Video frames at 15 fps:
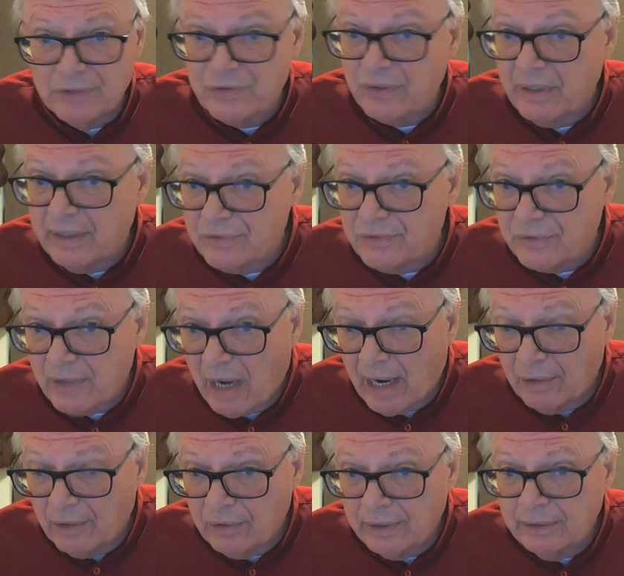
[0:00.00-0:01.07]
is is
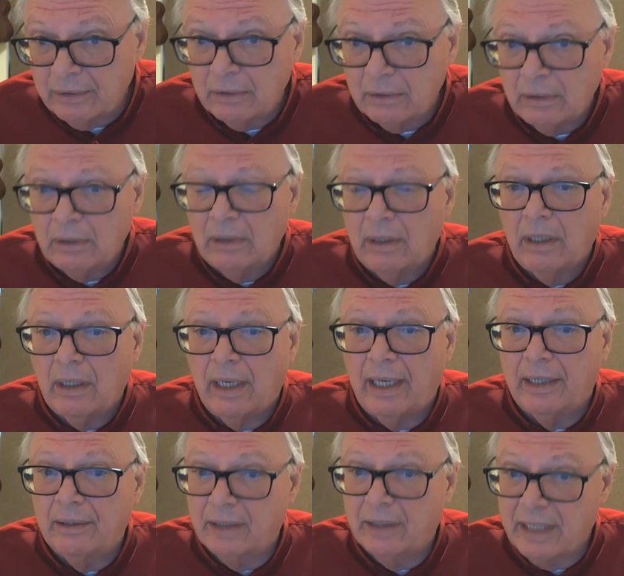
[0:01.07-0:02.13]
Ireland,
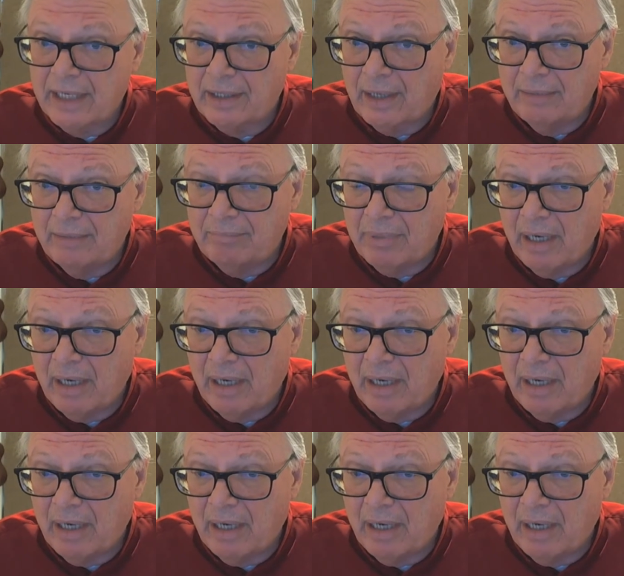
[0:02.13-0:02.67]
and again I,